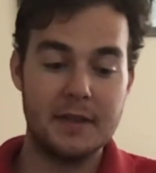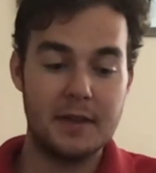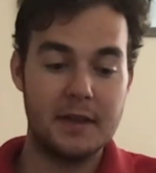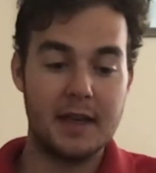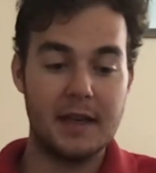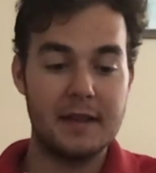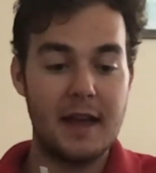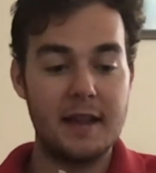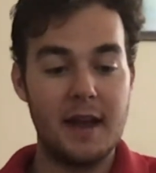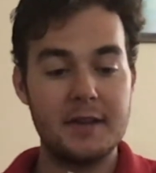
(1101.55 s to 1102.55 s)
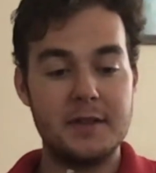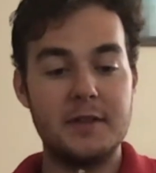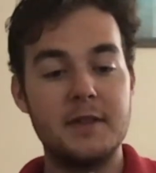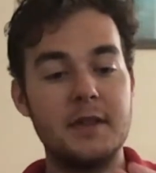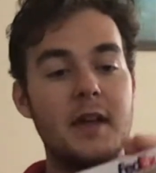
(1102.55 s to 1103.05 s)
So looking at that
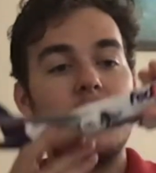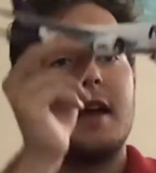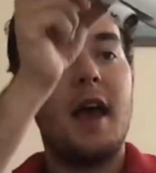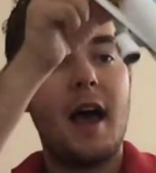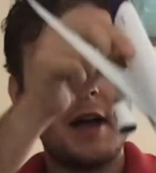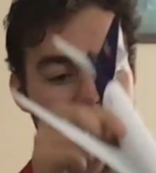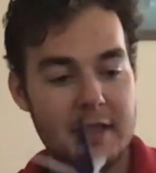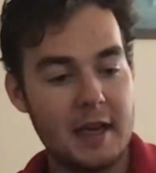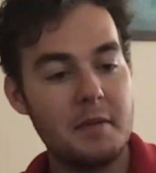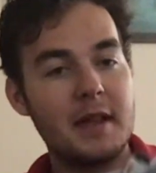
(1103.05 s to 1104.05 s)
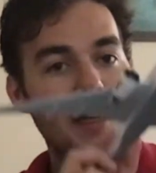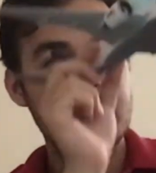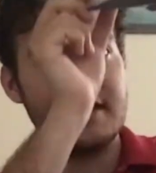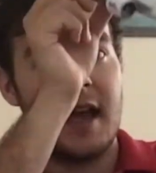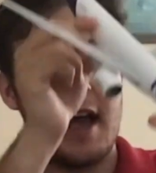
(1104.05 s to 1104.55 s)
longitudinal, how stable it
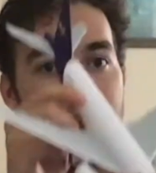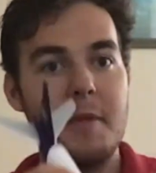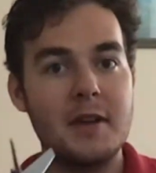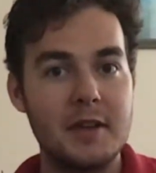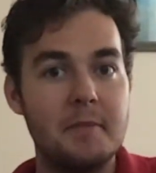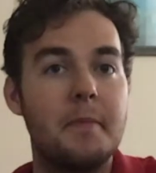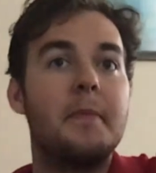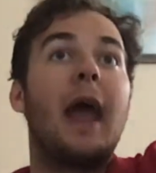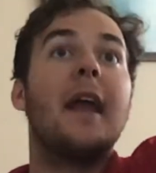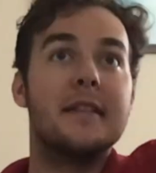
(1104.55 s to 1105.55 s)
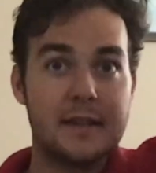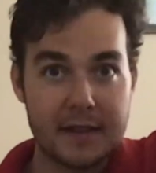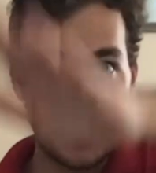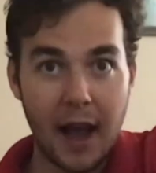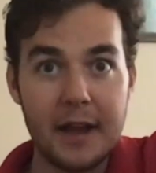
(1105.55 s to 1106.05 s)
is, how much it paints the
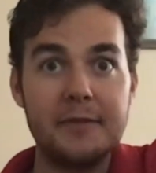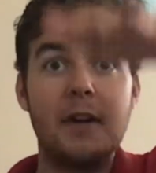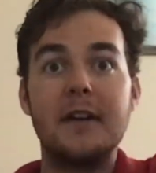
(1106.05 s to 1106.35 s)
sky in front